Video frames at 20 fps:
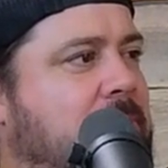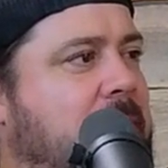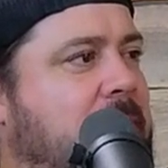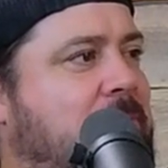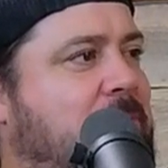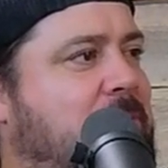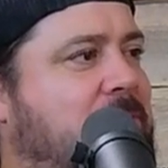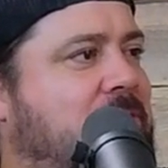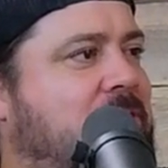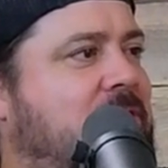Maybe
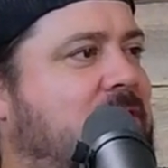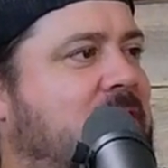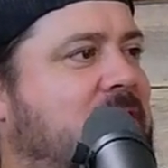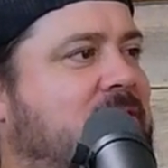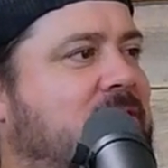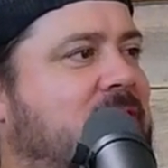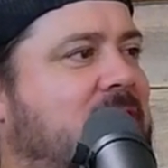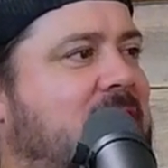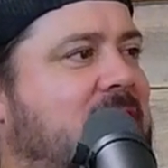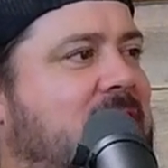would you
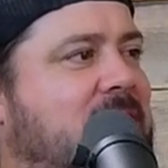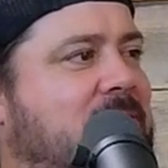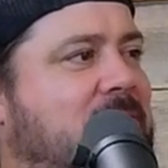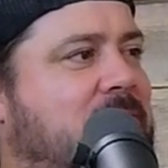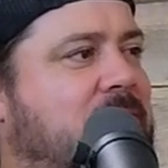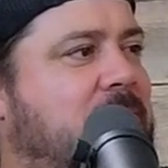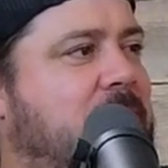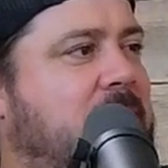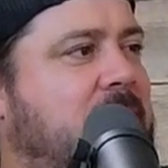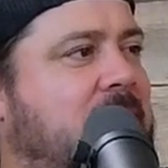change that?
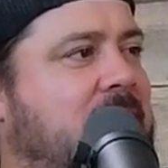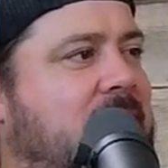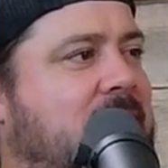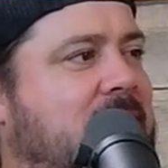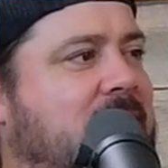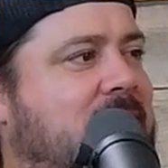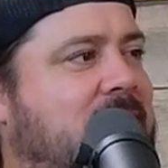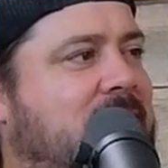Would you be like,